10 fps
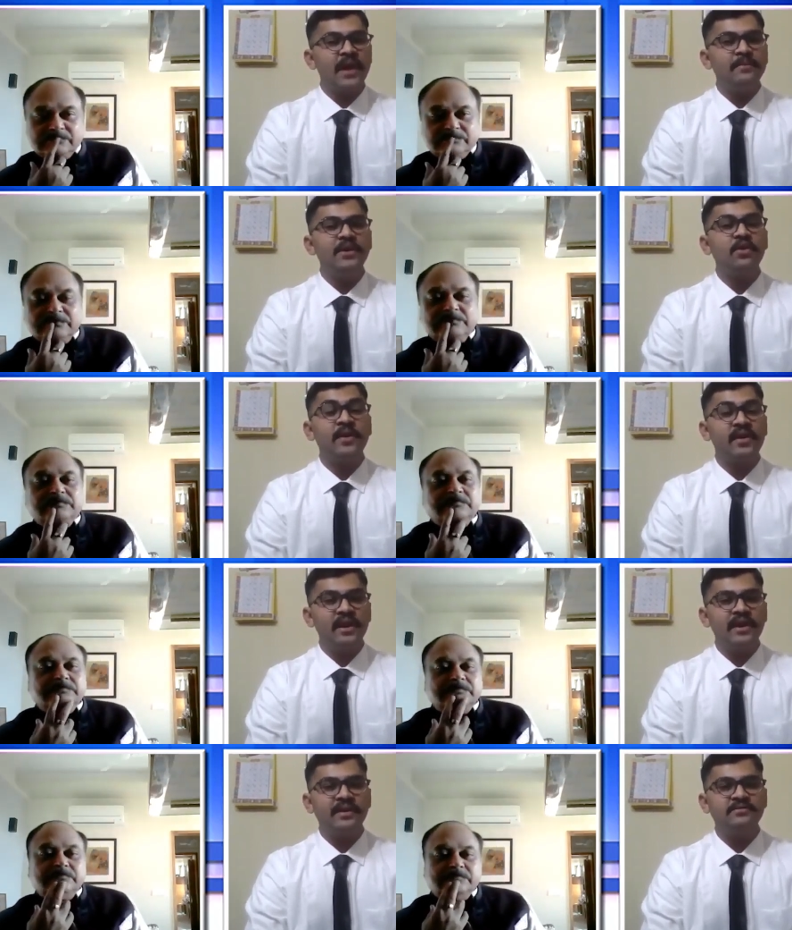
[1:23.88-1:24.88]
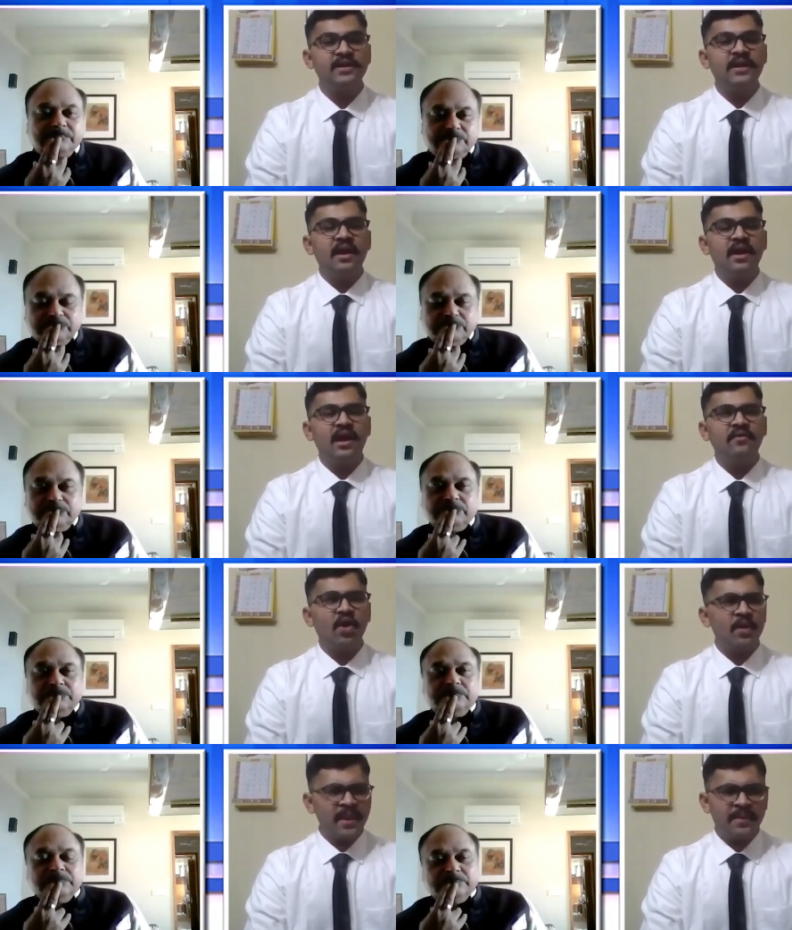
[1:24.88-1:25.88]
Speaker 1: my family or my relatives
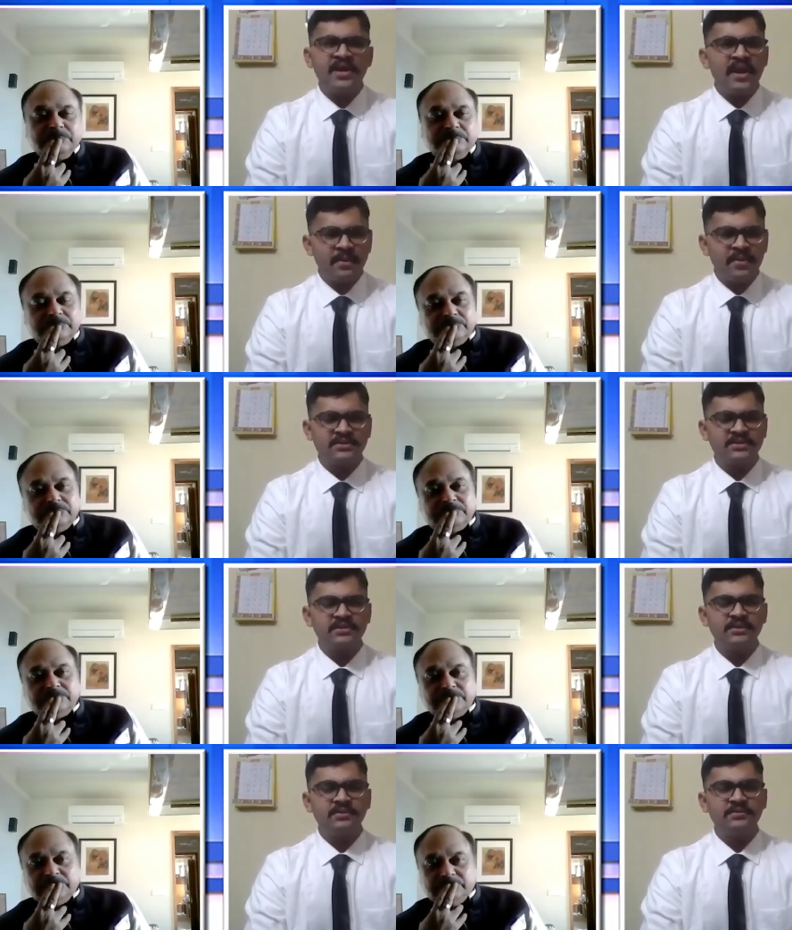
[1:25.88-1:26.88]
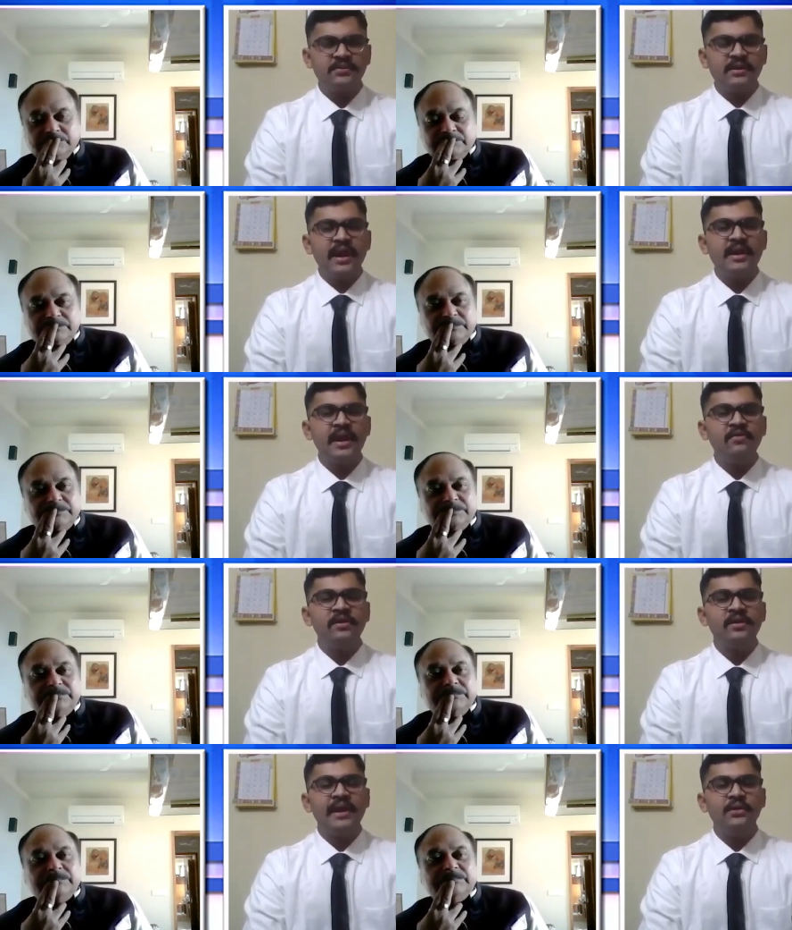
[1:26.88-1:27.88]
or maybe neighbors. And I will
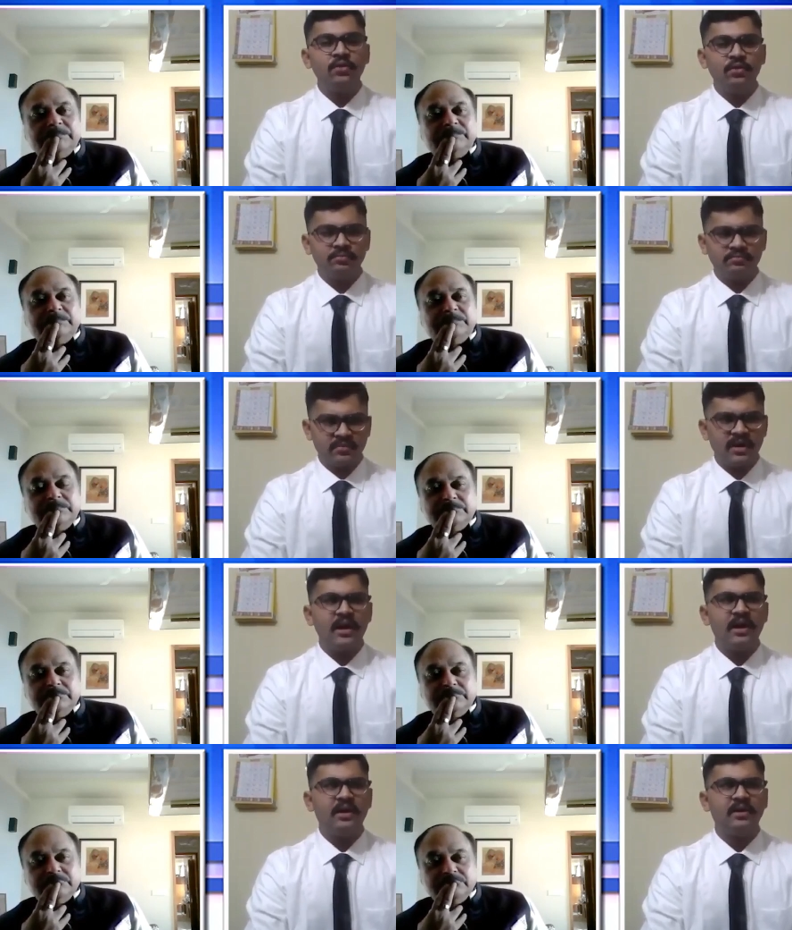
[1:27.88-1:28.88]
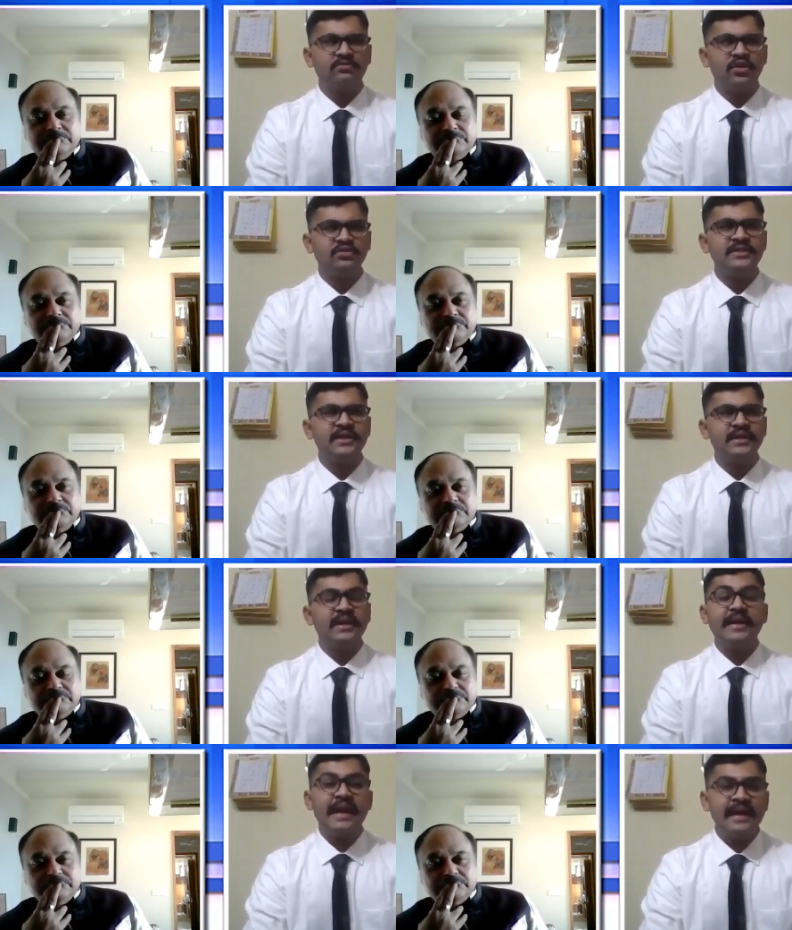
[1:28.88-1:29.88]
try to,
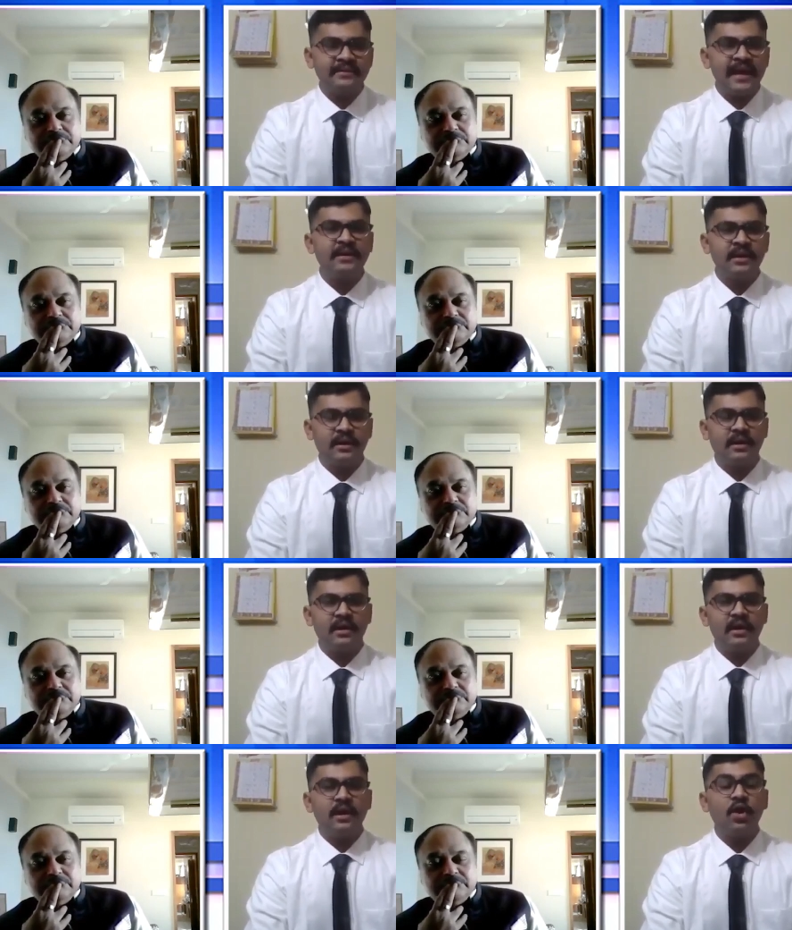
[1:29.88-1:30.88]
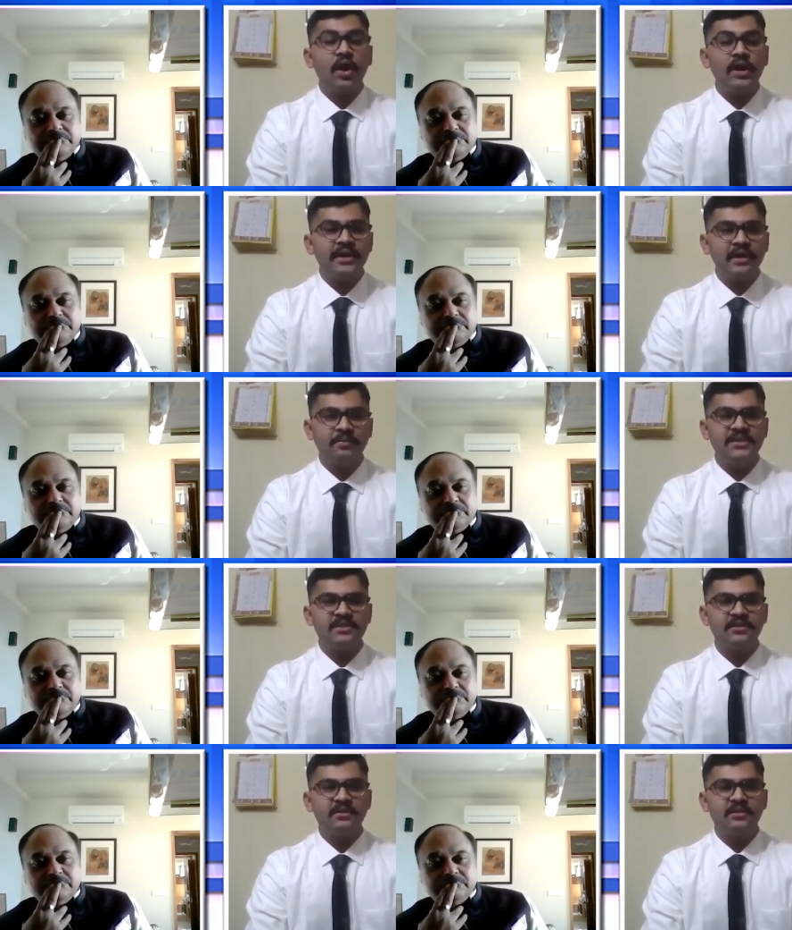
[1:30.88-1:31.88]
gain that quality in me,
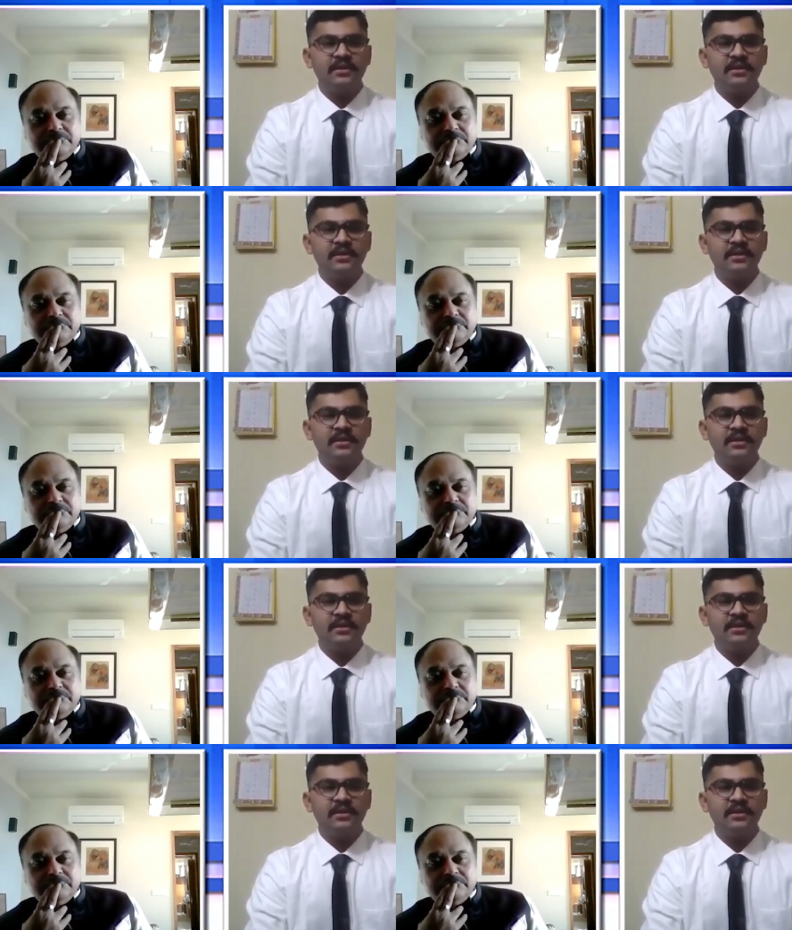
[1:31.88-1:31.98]
sir.